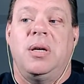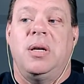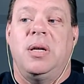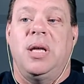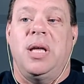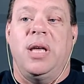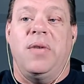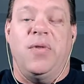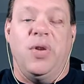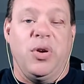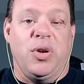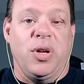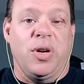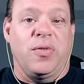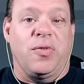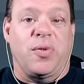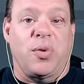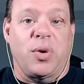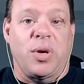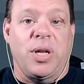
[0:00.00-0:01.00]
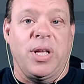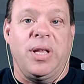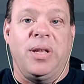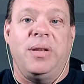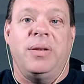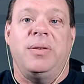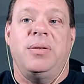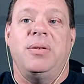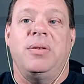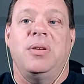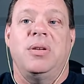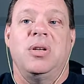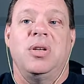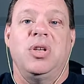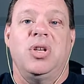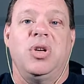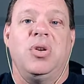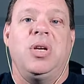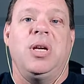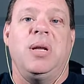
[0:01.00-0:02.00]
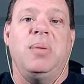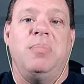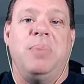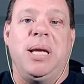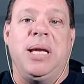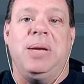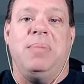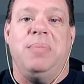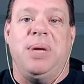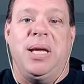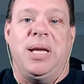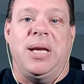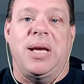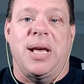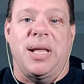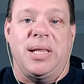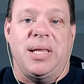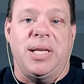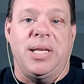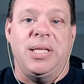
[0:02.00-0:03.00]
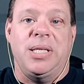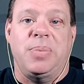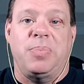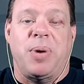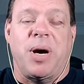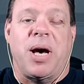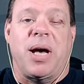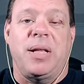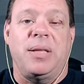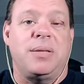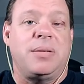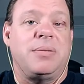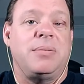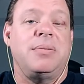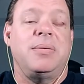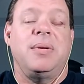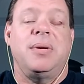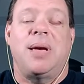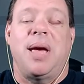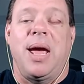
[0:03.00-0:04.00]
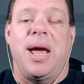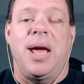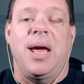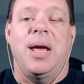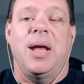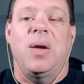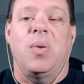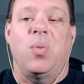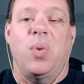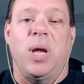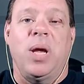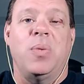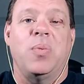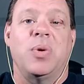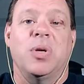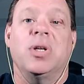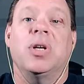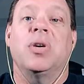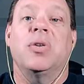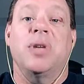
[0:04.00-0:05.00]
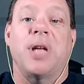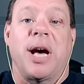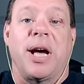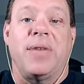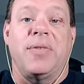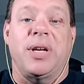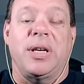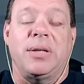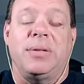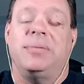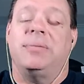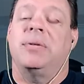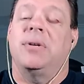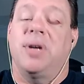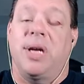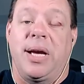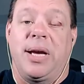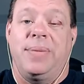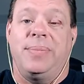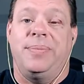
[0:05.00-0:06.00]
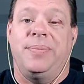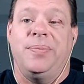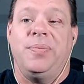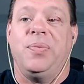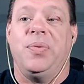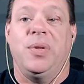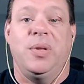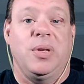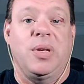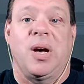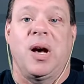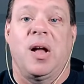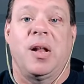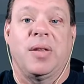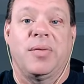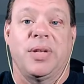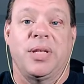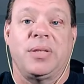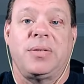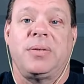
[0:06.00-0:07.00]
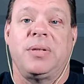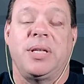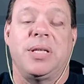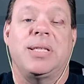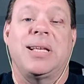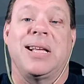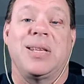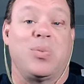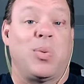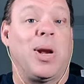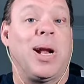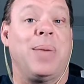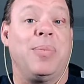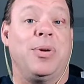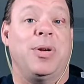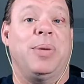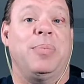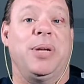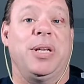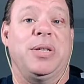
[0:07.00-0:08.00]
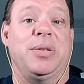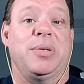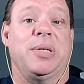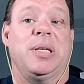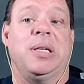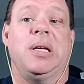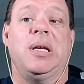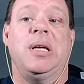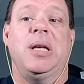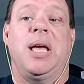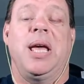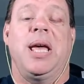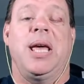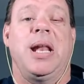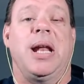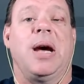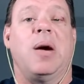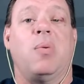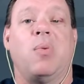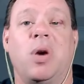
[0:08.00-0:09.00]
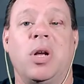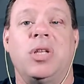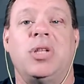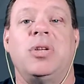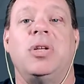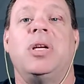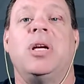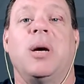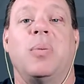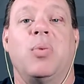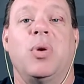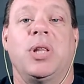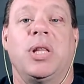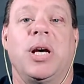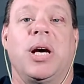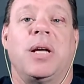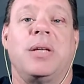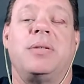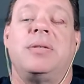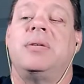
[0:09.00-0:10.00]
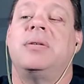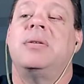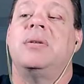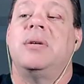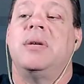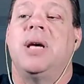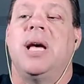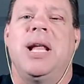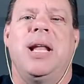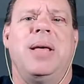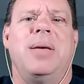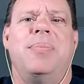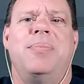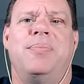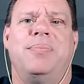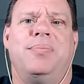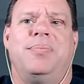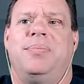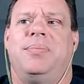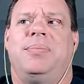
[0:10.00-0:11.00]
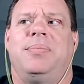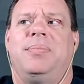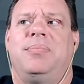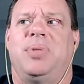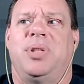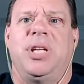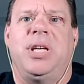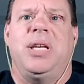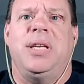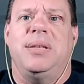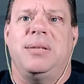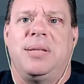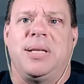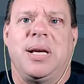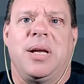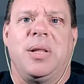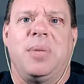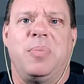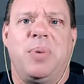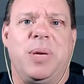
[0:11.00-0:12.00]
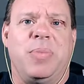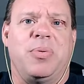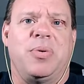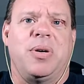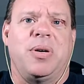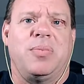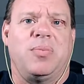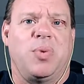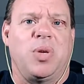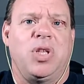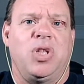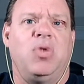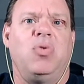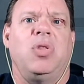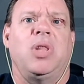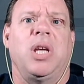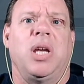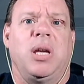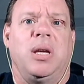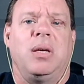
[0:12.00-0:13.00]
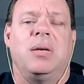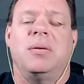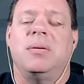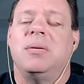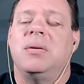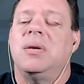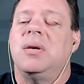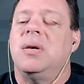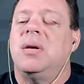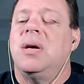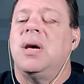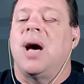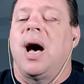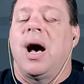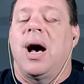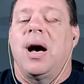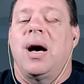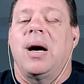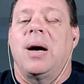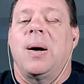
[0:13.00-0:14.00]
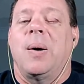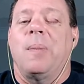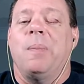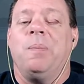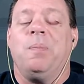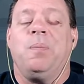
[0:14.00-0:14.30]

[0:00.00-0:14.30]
if you can afford it, you can meet me at these spots and we will go diving, okay? All of us, because that's what I'm going to be doing, and I want you to come with us. And then please tell the people what you think. Um,